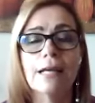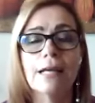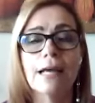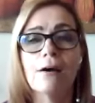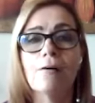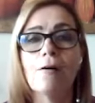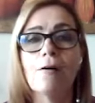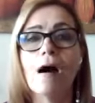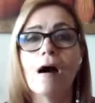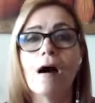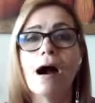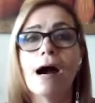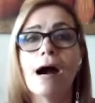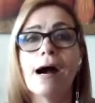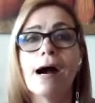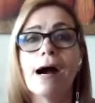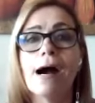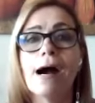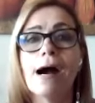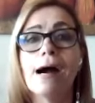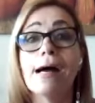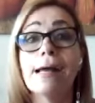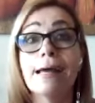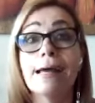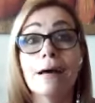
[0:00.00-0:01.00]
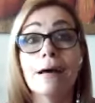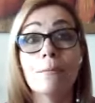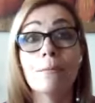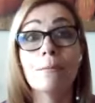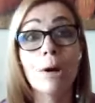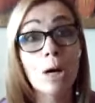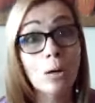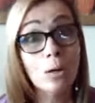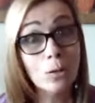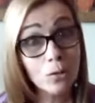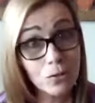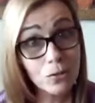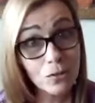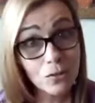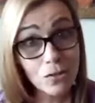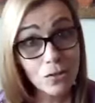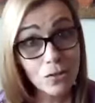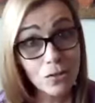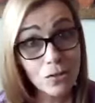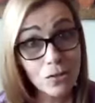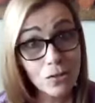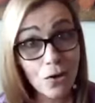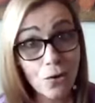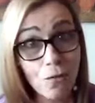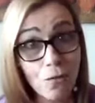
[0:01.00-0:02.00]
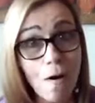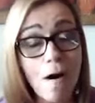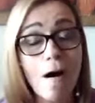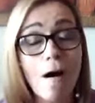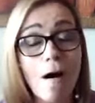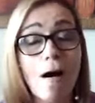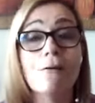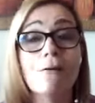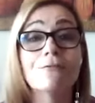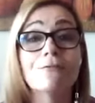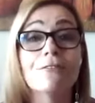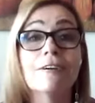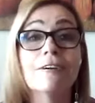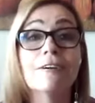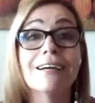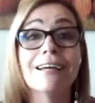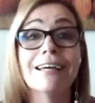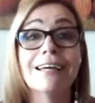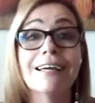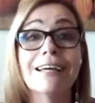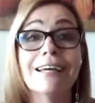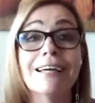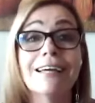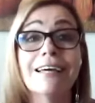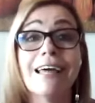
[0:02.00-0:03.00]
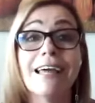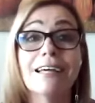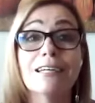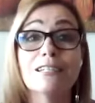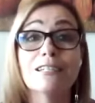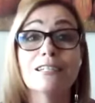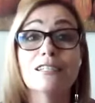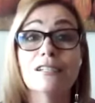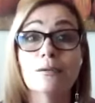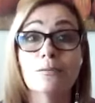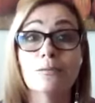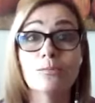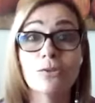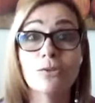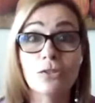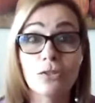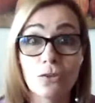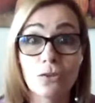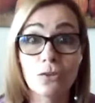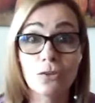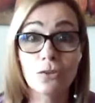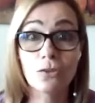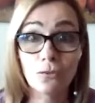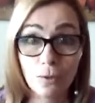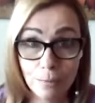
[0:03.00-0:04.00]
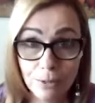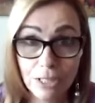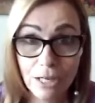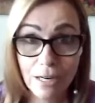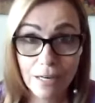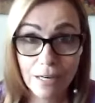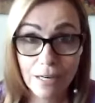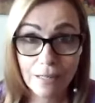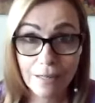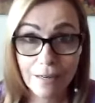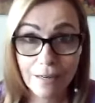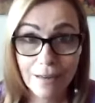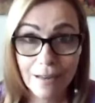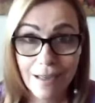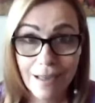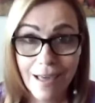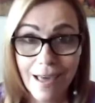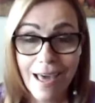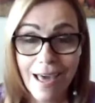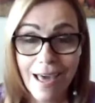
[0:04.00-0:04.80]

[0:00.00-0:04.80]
Now, I am also offering a subscription.